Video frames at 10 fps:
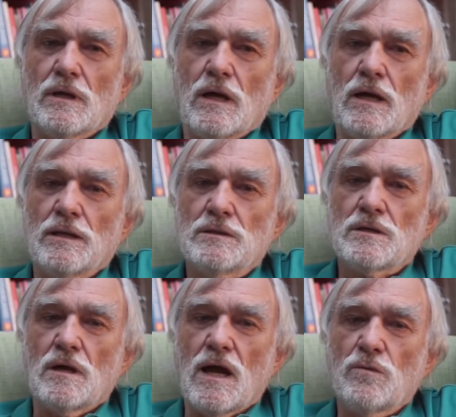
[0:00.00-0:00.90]
And
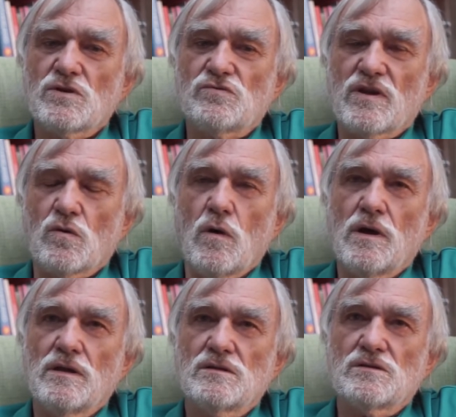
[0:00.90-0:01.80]
I was
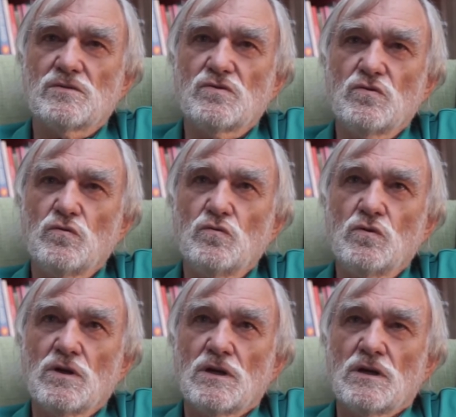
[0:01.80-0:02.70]
required to do
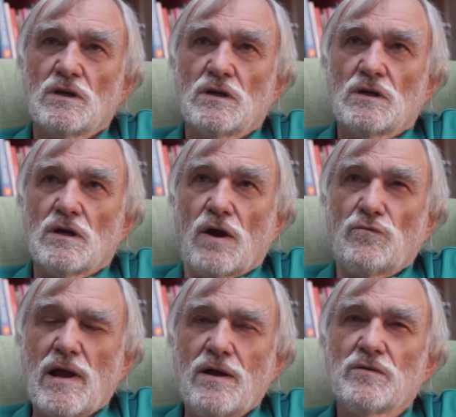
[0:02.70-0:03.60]

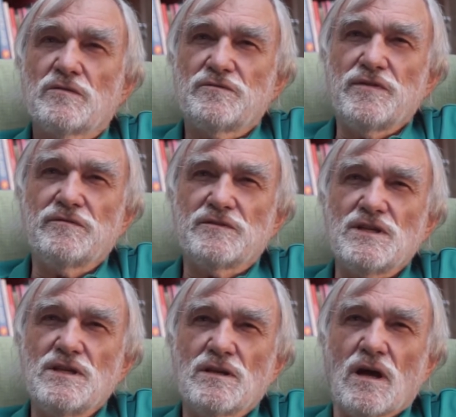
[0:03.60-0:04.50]
around
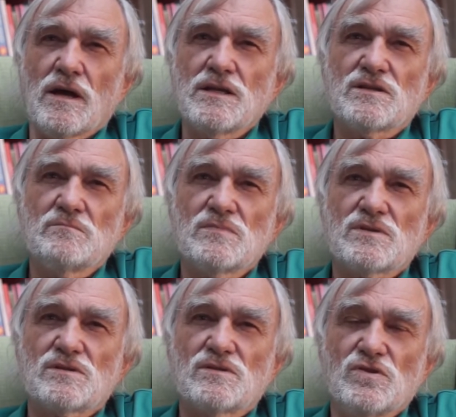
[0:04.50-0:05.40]
15
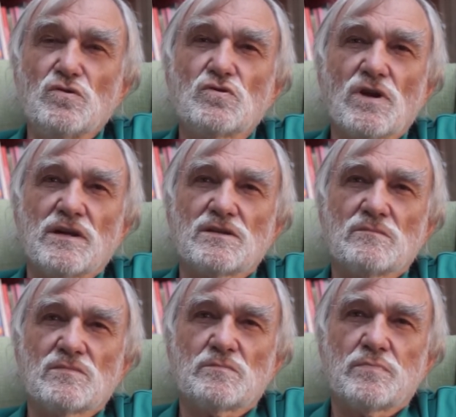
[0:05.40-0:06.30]
items, news
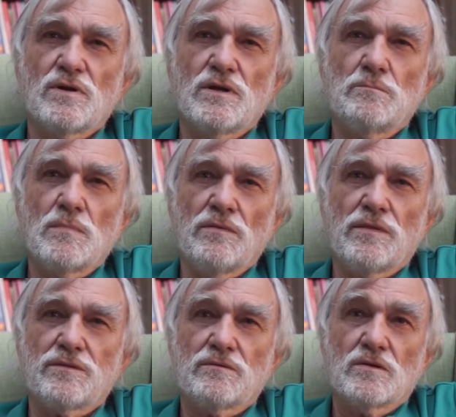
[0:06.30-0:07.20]
items per
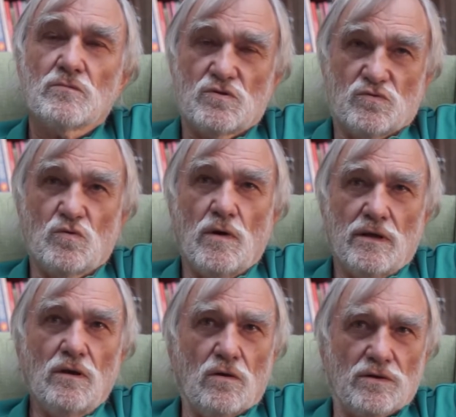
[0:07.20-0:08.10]
month, which was quite a
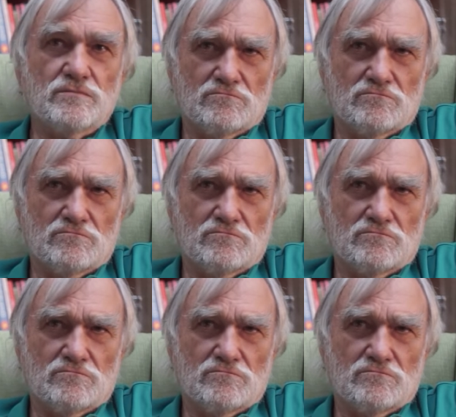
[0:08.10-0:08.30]
lot.